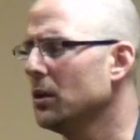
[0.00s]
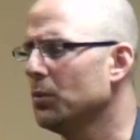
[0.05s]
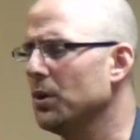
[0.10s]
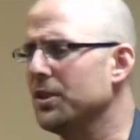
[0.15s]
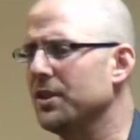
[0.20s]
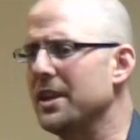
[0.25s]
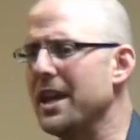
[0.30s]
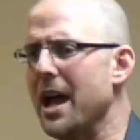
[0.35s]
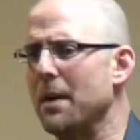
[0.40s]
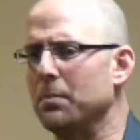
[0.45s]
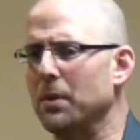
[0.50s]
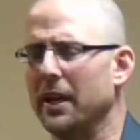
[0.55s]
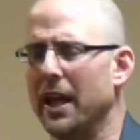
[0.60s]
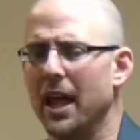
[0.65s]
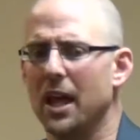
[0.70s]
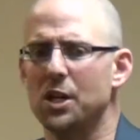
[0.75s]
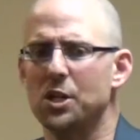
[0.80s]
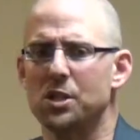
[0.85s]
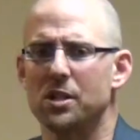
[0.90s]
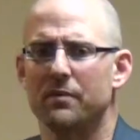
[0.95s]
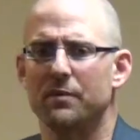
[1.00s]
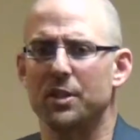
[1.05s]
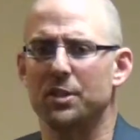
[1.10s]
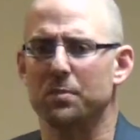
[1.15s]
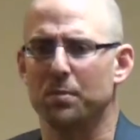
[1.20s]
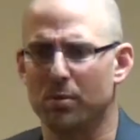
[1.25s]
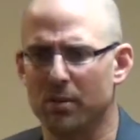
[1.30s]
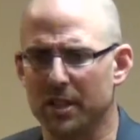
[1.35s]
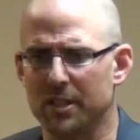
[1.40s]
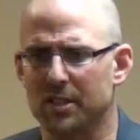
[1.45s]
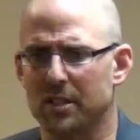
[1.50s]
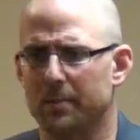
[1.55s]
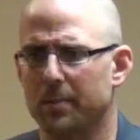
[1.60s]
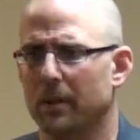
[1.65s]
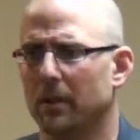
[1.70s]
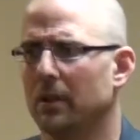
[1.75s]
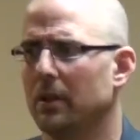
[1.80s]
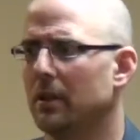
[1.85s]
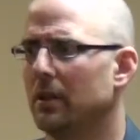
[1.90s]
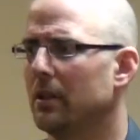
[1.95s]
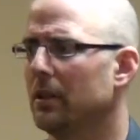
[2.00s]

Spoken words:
with the application of this principle,